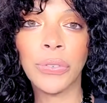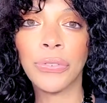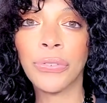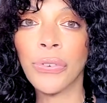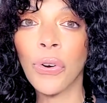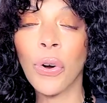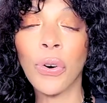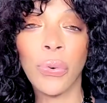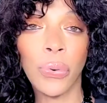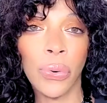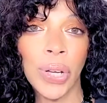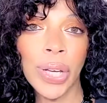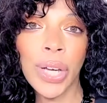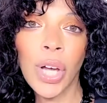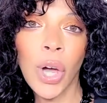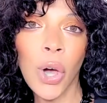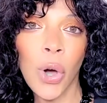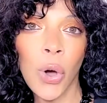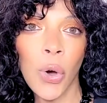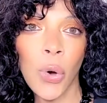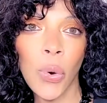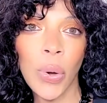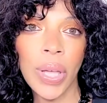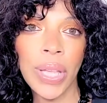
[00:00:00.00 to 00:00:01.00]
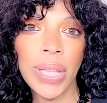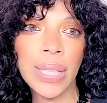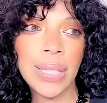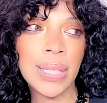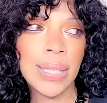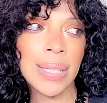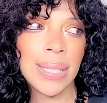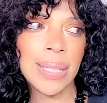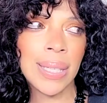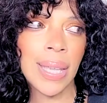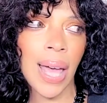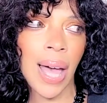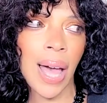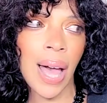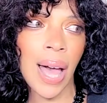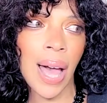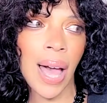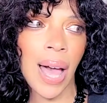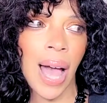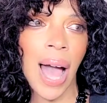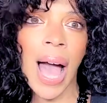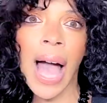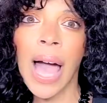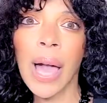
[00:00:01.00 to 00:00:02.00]
for Rick Owens,
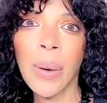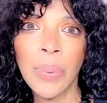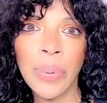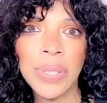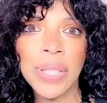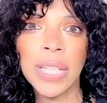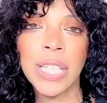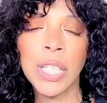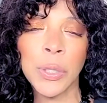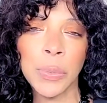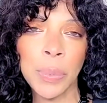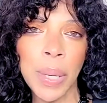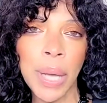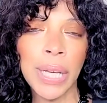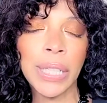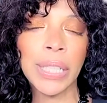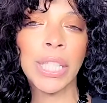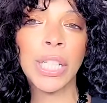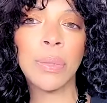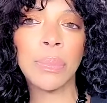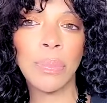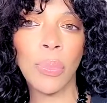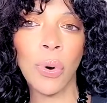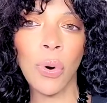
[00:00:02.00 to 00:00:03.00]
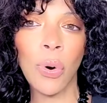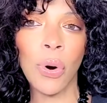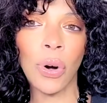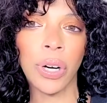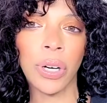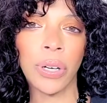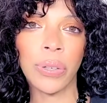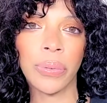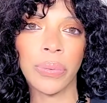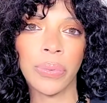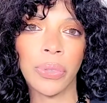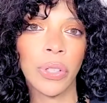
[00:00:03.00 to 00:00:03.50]
I was expecting more.